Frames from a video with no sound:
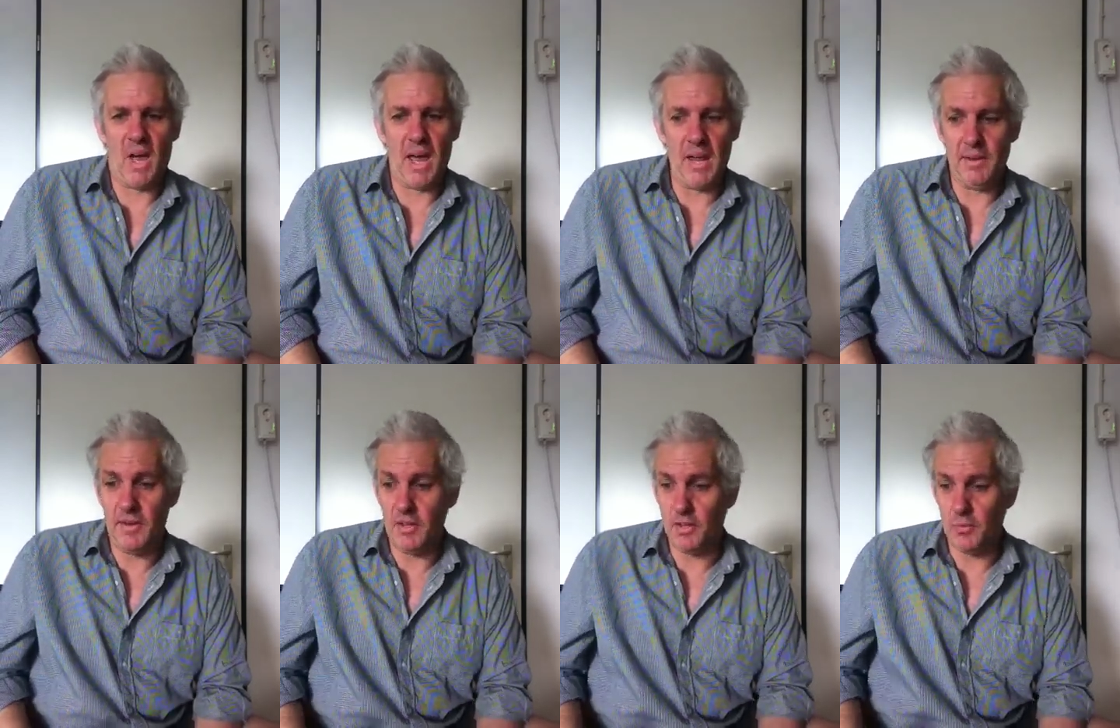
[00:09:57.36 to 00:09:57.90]

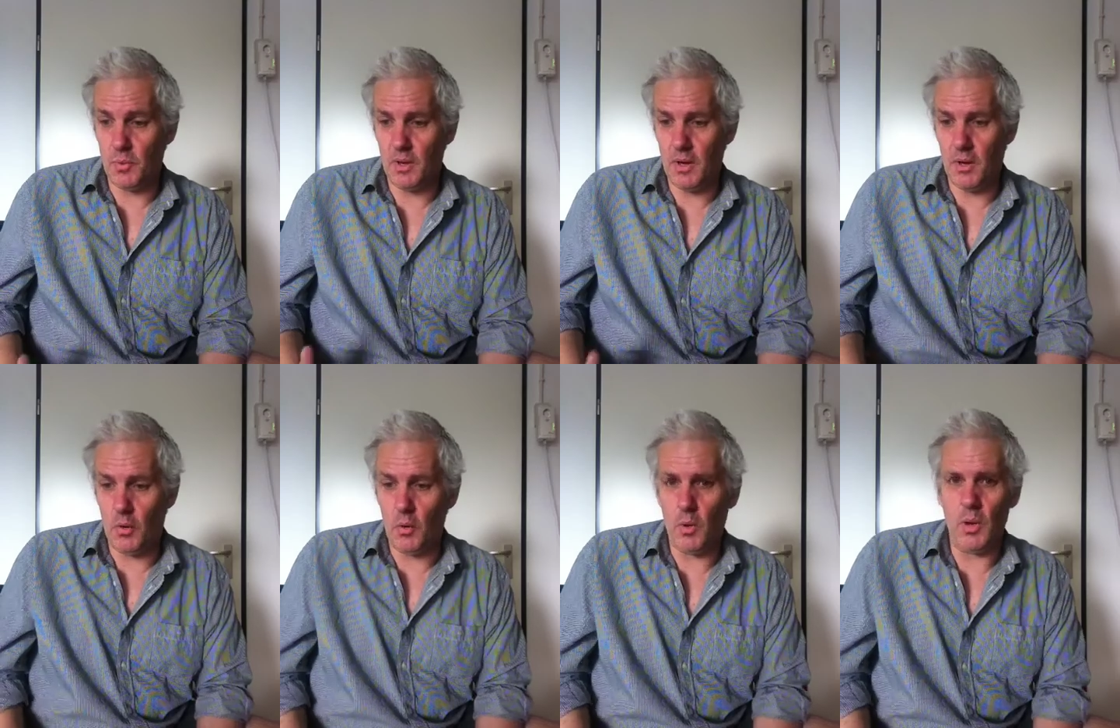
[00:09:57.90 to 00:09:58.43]
And this is what
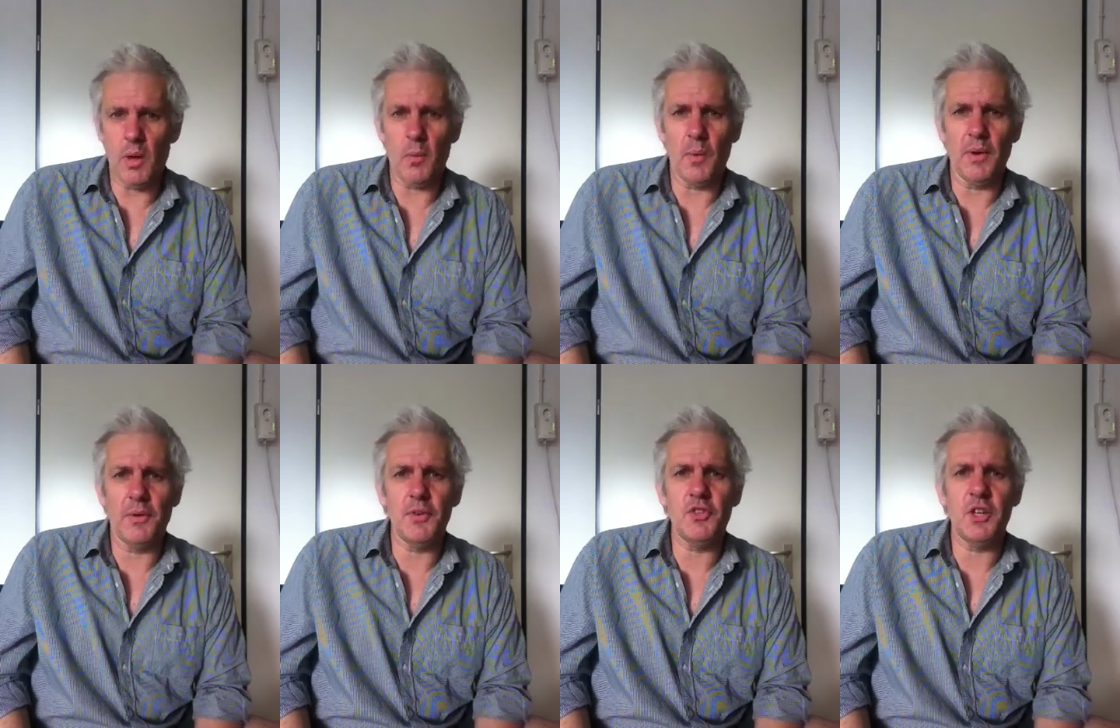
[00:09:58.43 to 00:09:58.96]
all I
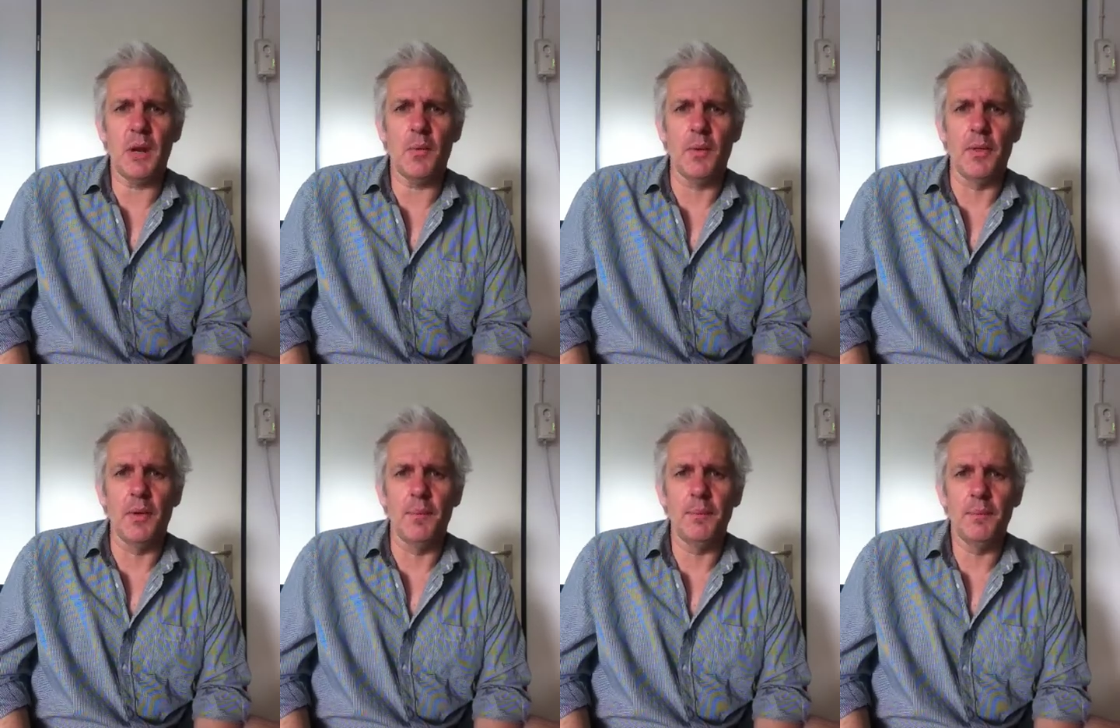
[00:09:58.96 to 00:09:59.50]
want to share
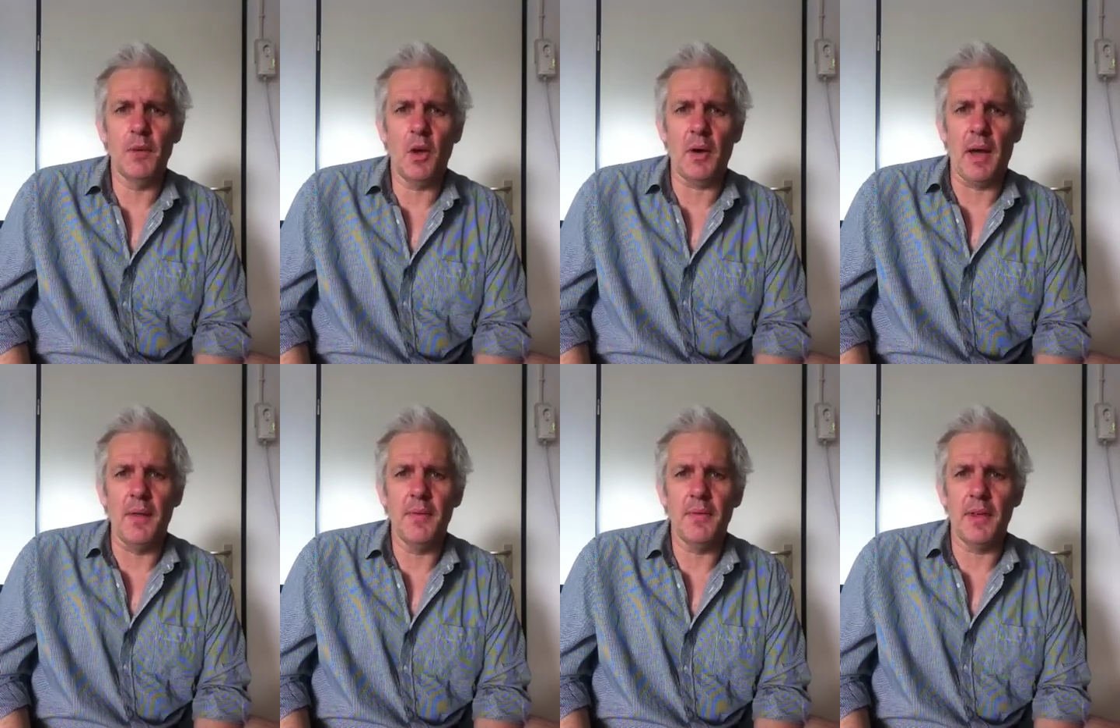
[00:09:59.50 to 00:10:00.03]
with you. Okay.